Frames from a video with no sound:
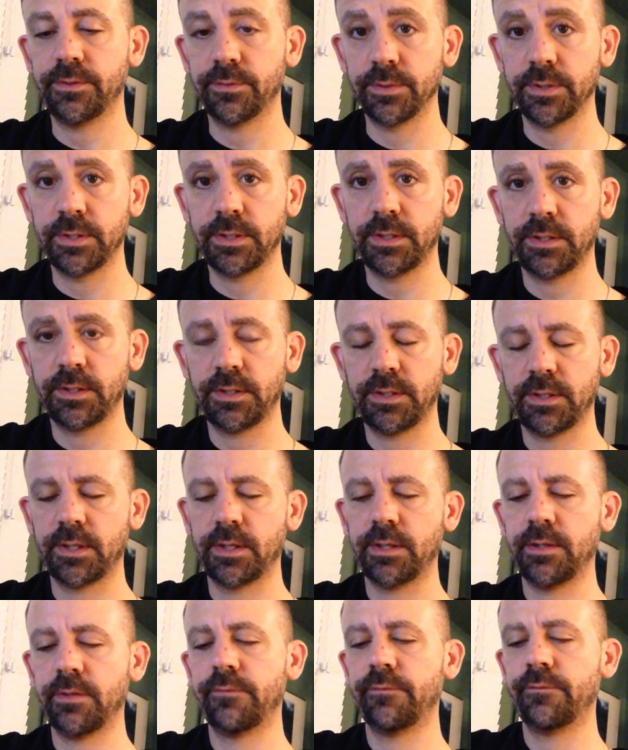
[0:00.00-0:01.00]
3
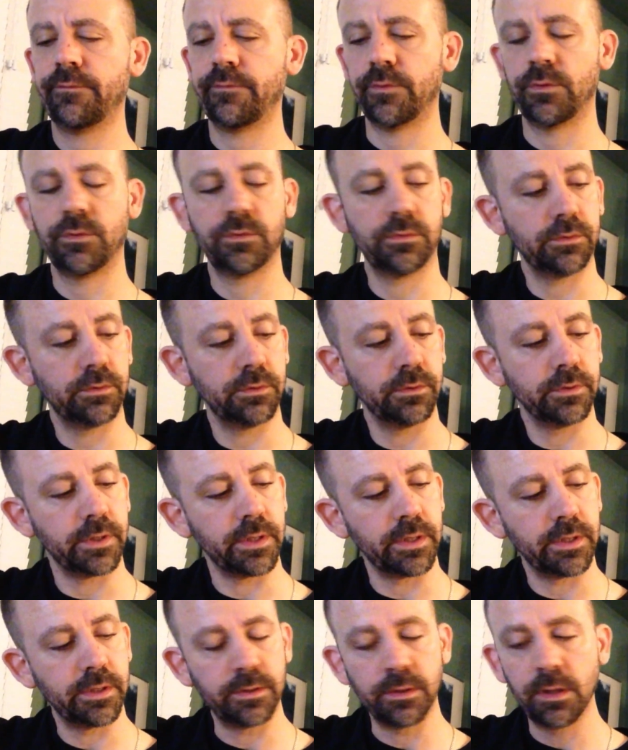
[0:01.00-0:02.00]
and 4
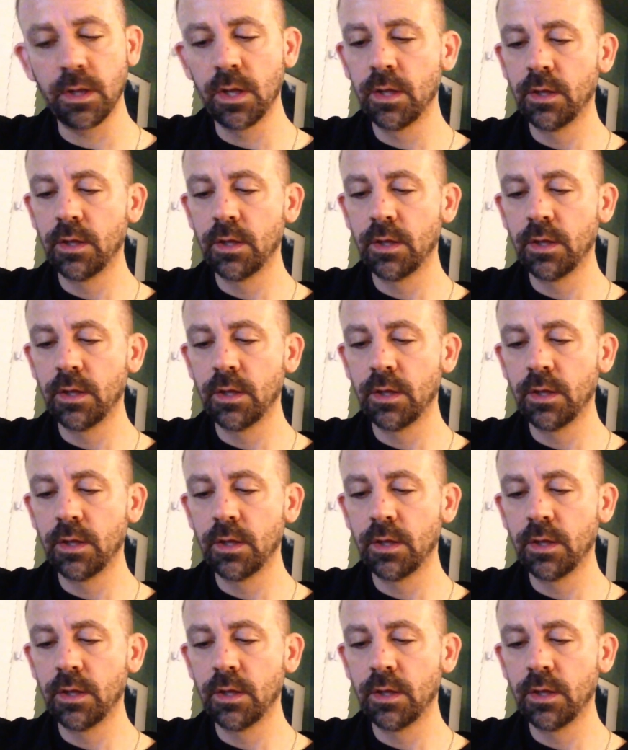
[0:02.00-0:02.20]
and